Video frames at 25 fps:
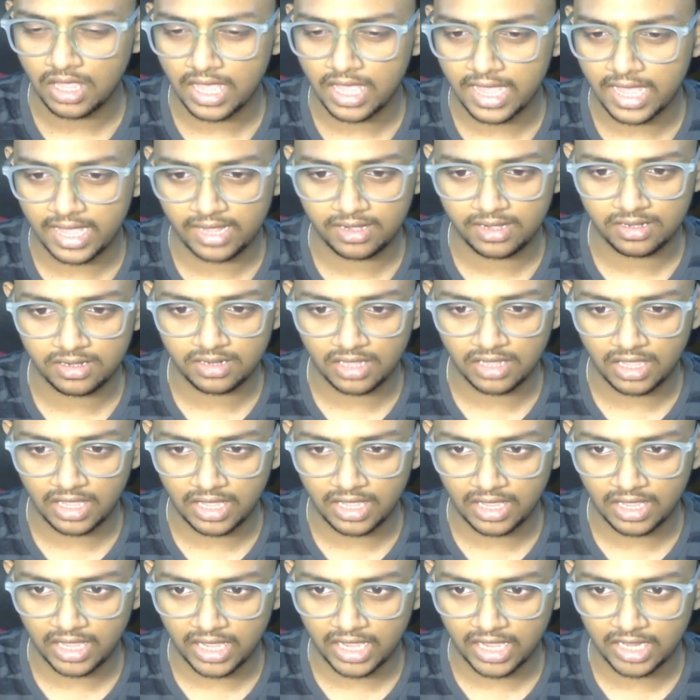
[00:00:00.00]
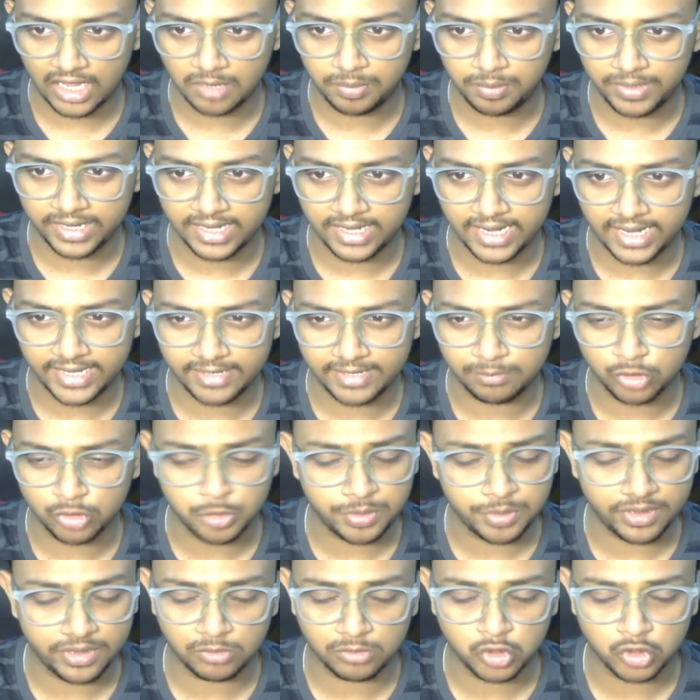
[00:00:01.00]
and I'll play knight
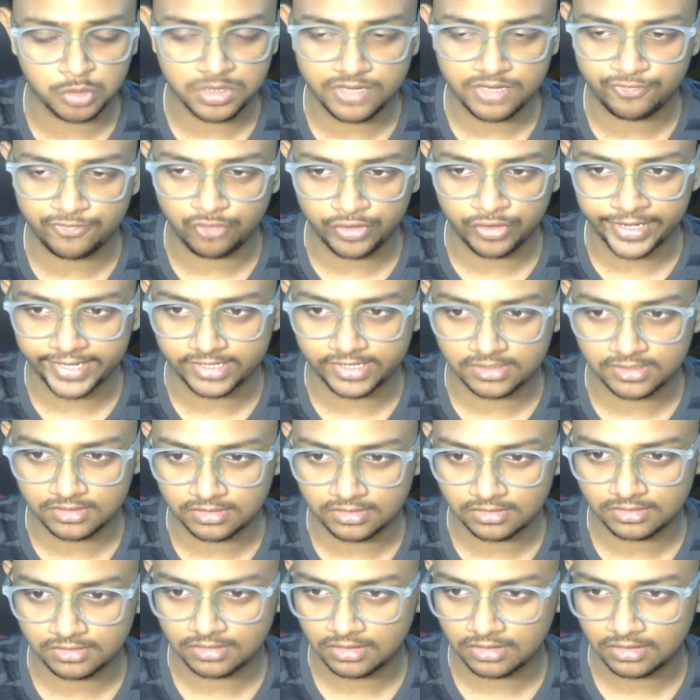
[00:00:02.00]
bishop e4 next.